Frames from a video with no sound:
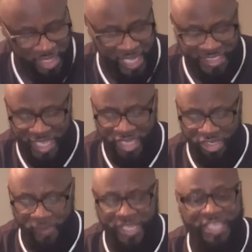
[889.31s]
They say, you
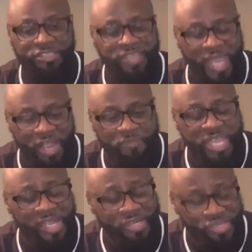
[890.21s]
know, it's now
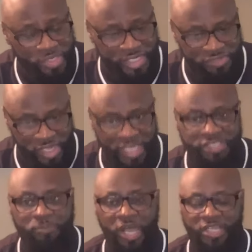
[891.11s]
being clearly
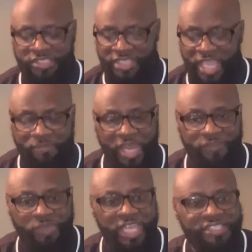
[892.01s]
things are seen by the
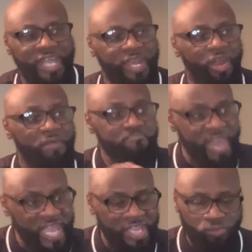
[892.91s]
things that are
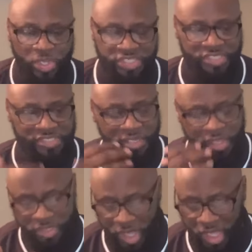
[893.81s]
made, which is
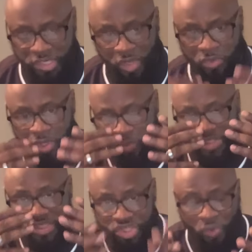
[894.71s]
you know, you know, which
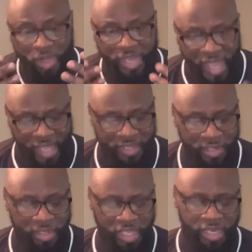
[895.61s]
is you and I.
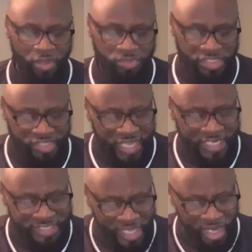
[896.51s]
You know, the
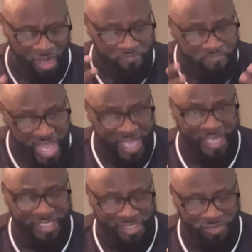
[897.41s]
things that are
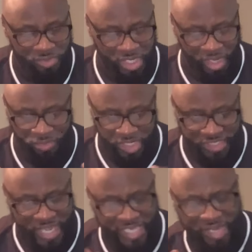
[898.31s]
made, you know, the
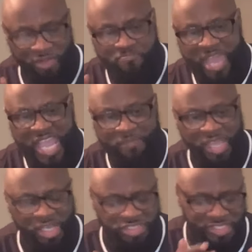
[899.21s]
things that are made by
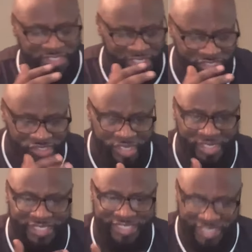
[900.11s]
Him is
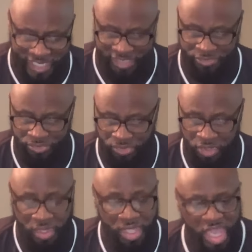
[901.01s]
clearly seen. Mm.